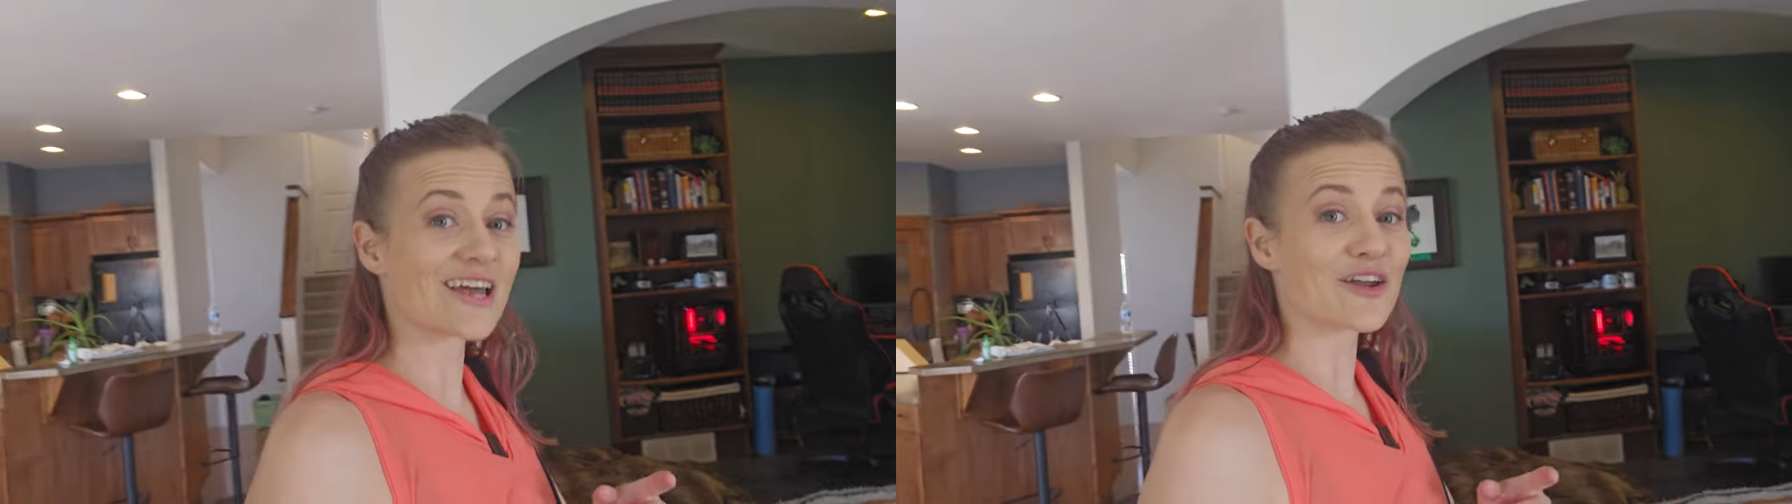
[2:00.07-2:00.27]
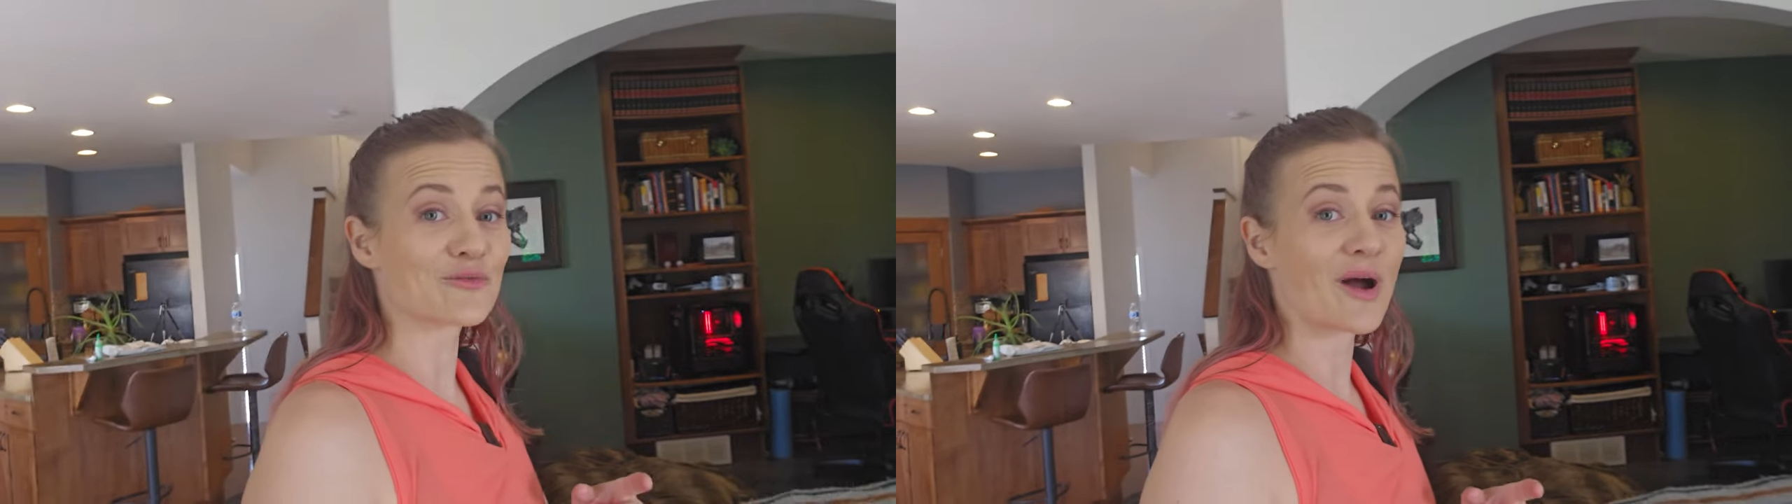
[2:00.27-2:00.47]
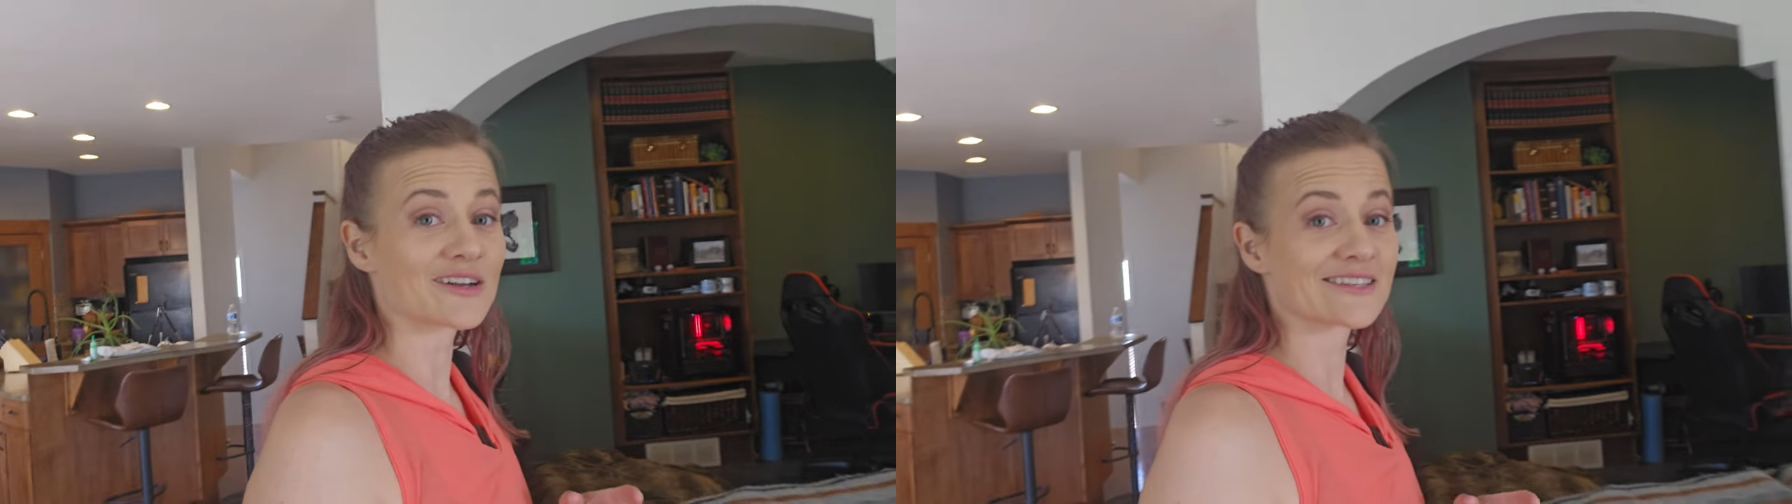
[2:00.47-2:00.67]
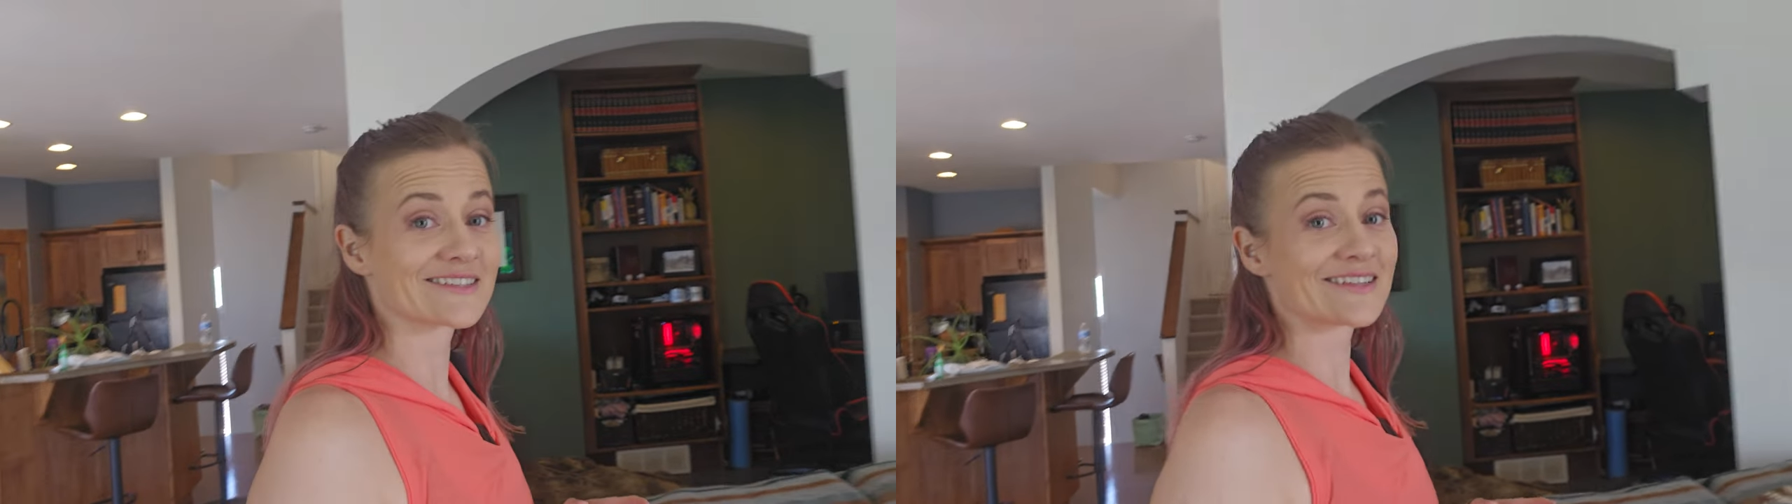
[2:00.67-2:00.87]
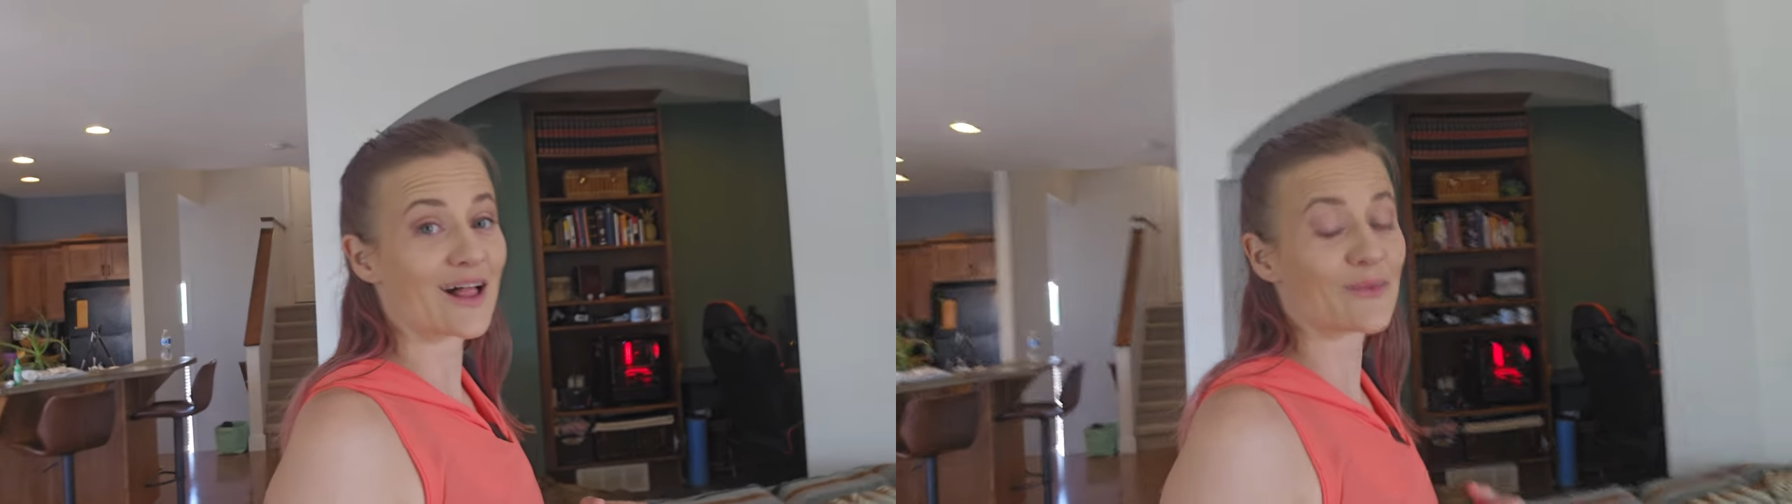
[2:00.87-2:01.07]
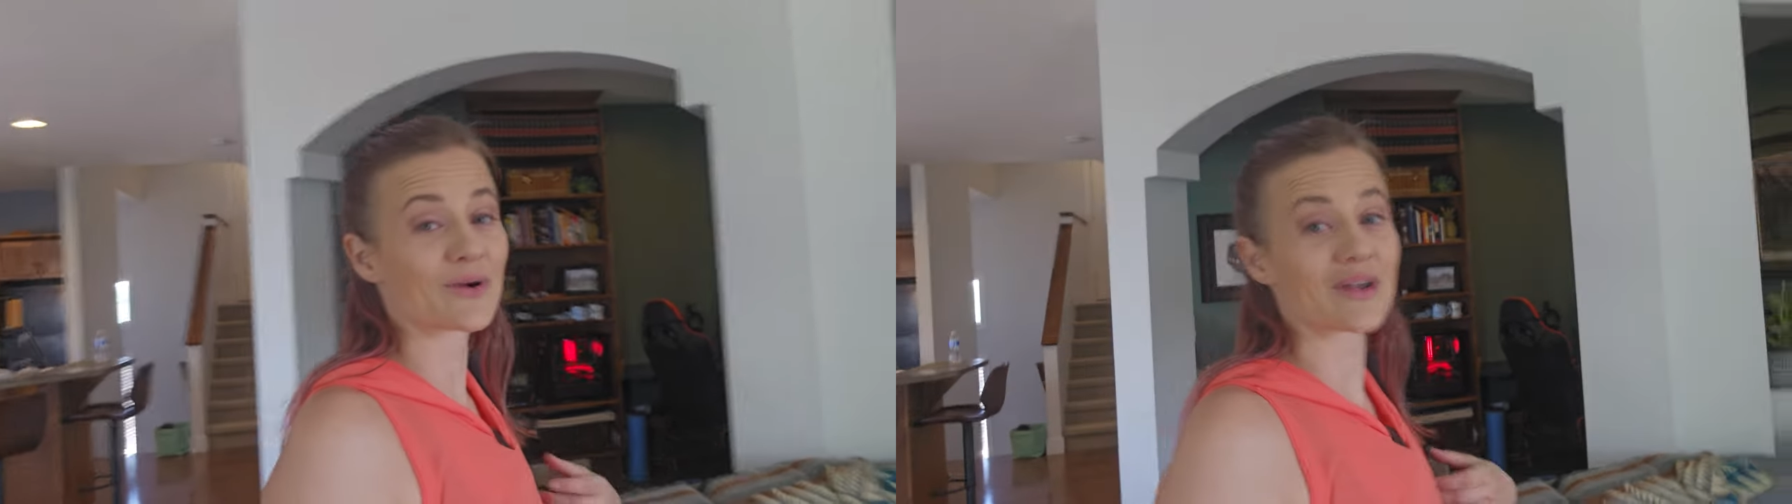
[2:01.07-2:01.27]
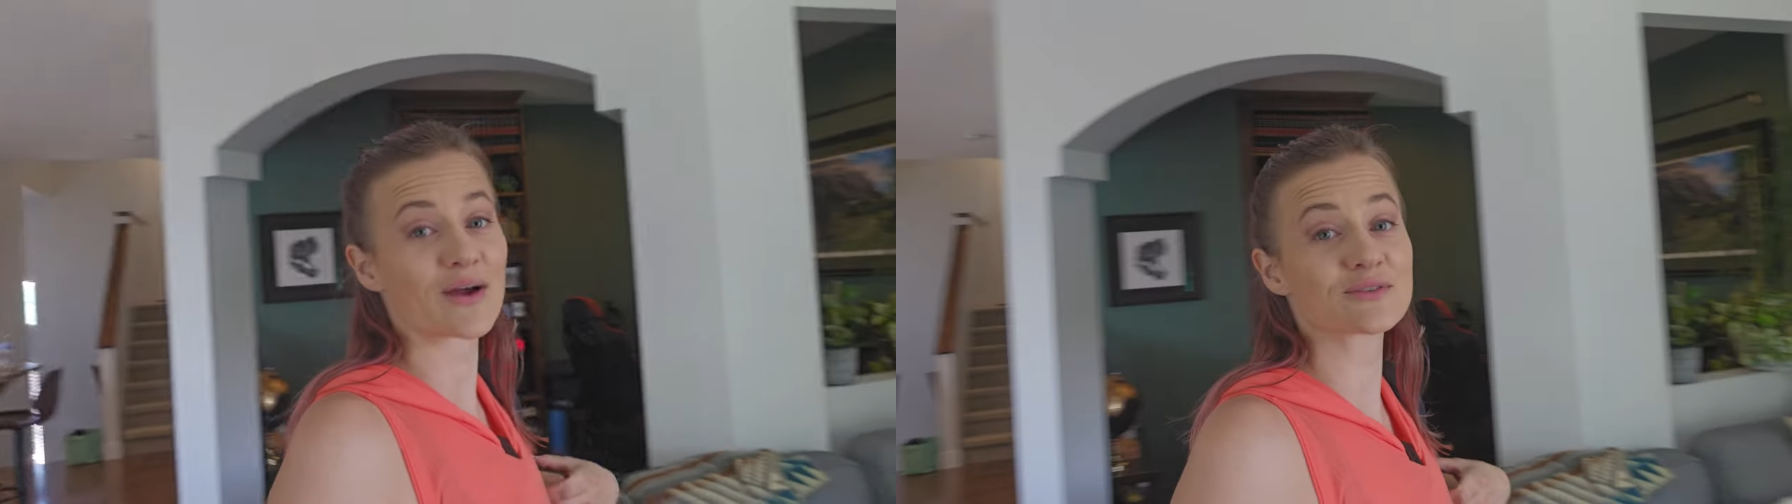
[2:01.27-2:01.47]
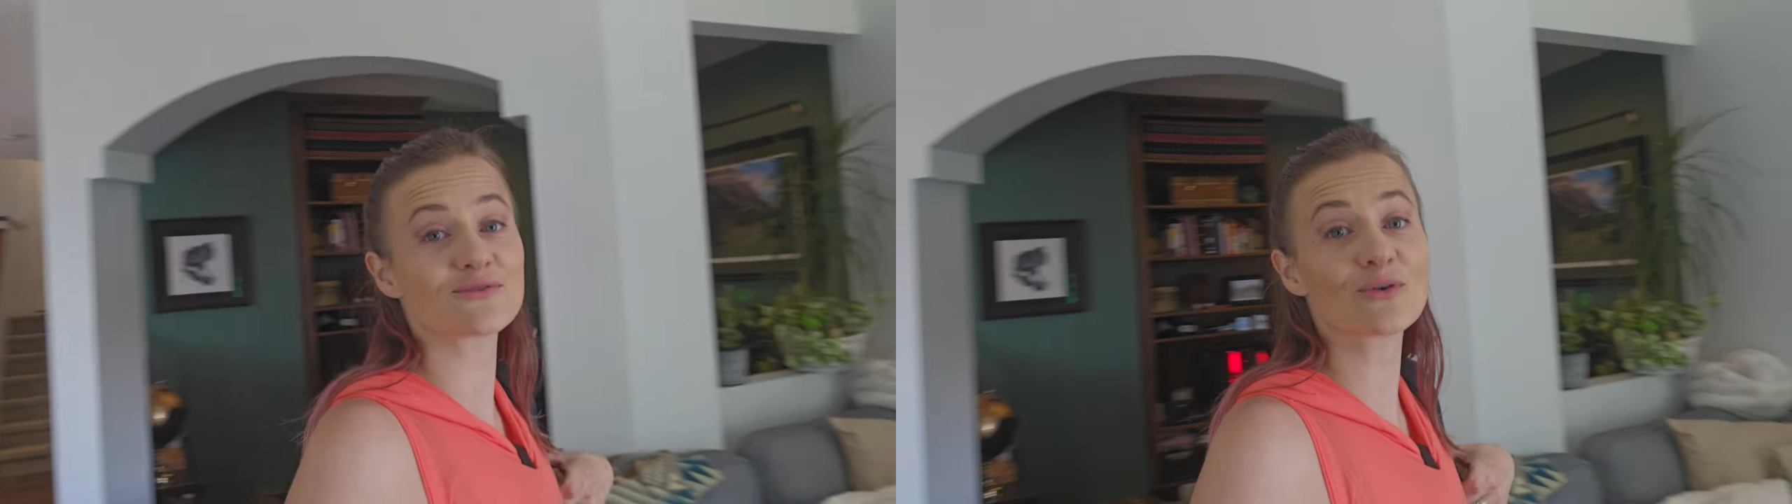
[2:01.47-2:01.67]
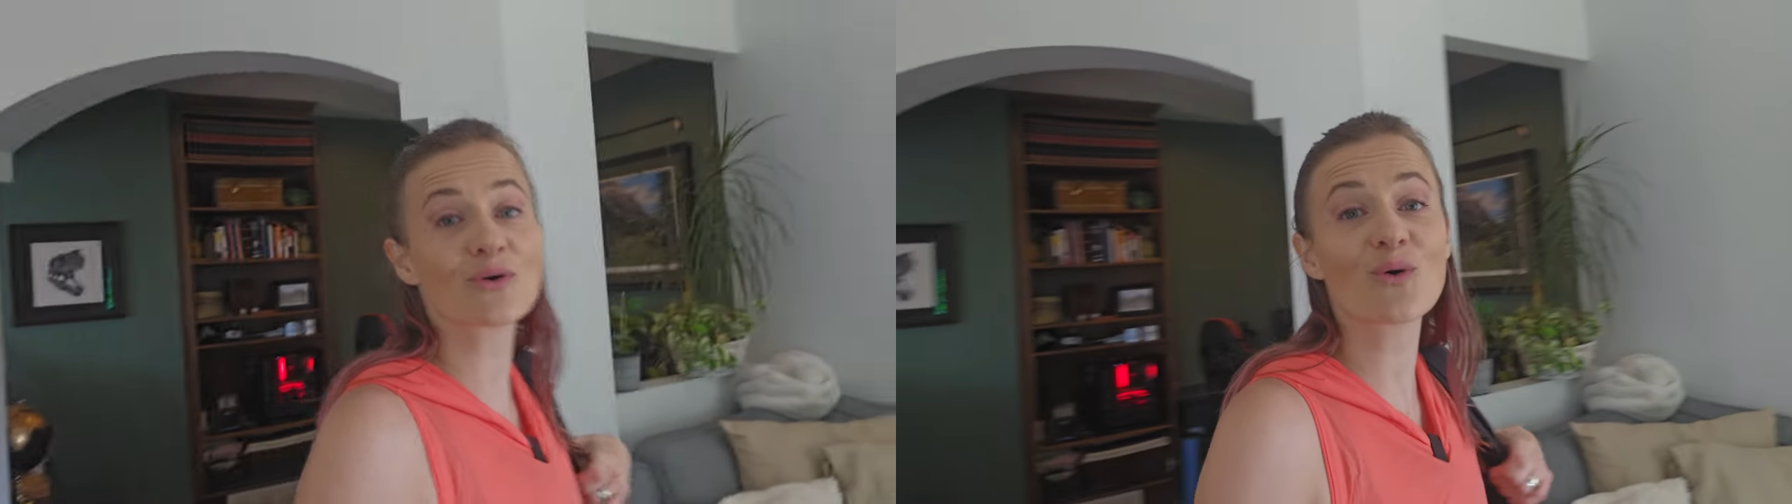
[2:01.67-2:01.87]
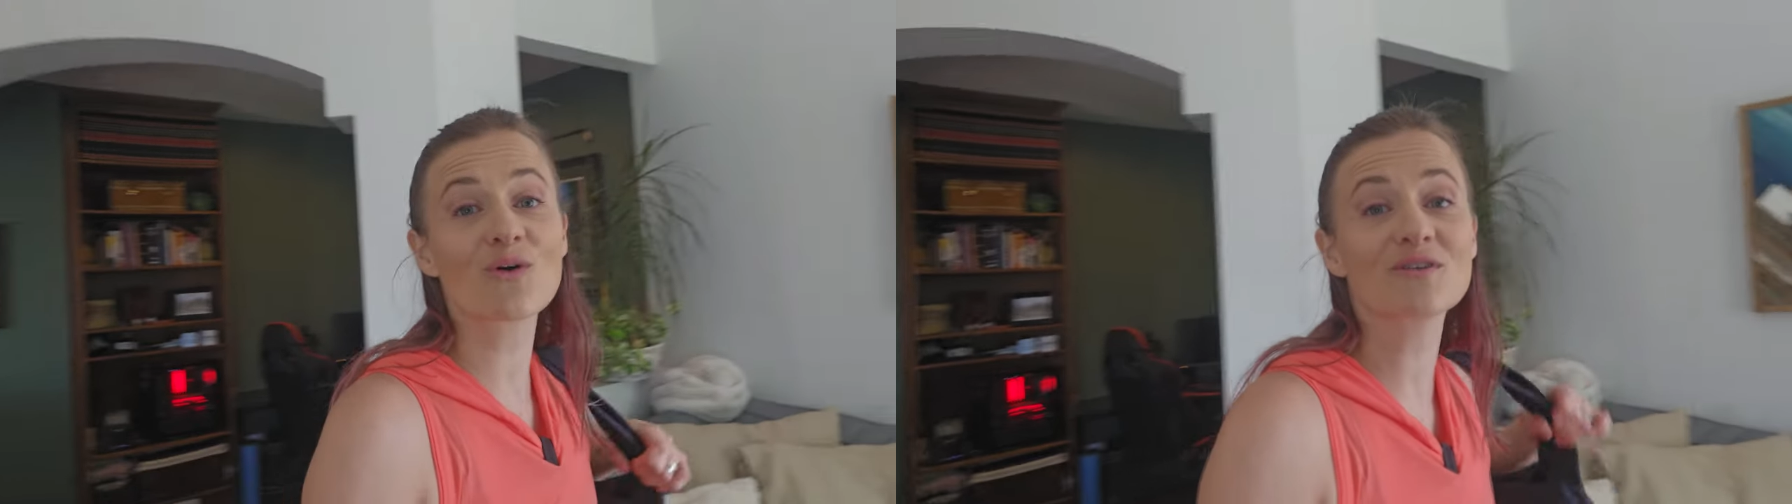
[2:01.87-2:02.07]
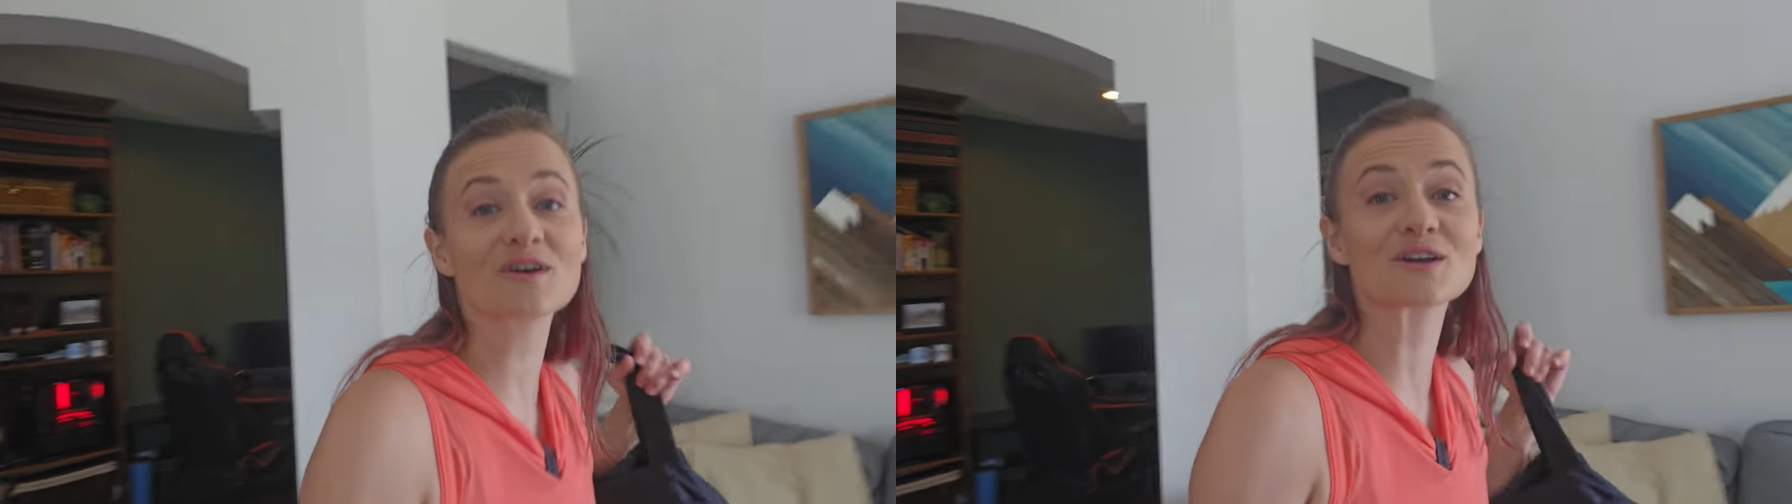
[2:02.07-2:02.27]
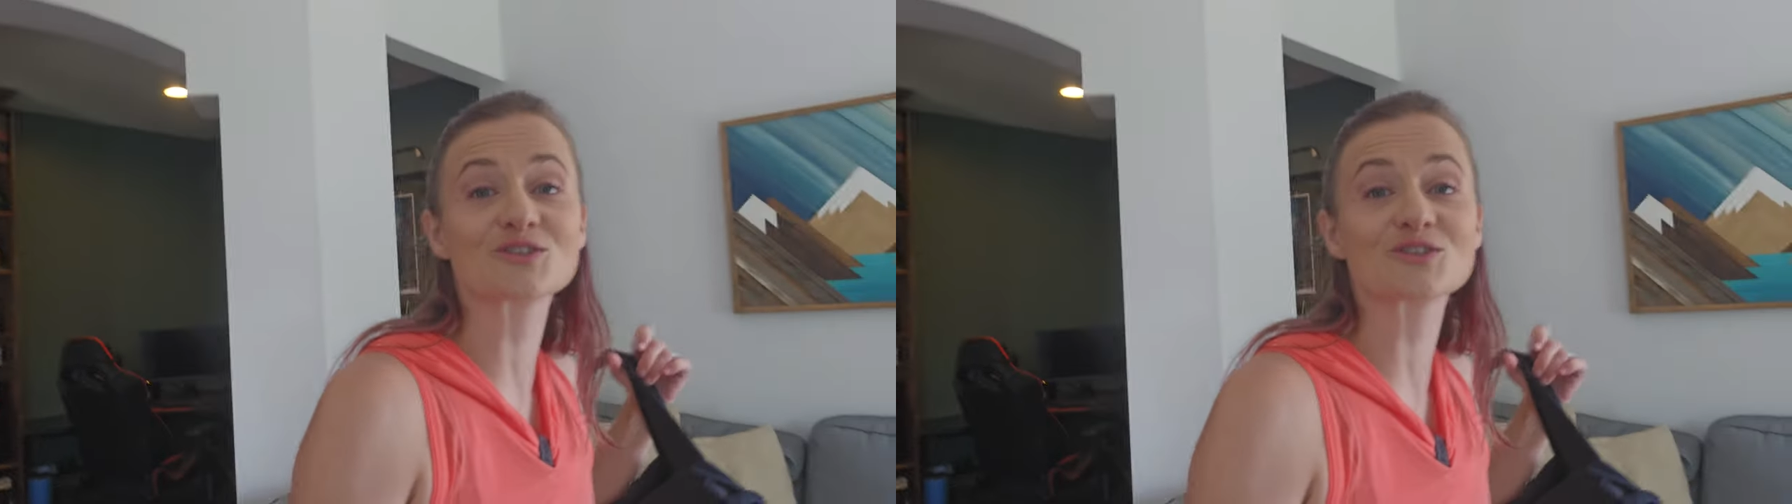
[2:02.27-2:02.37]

shadow boxing style workouts for over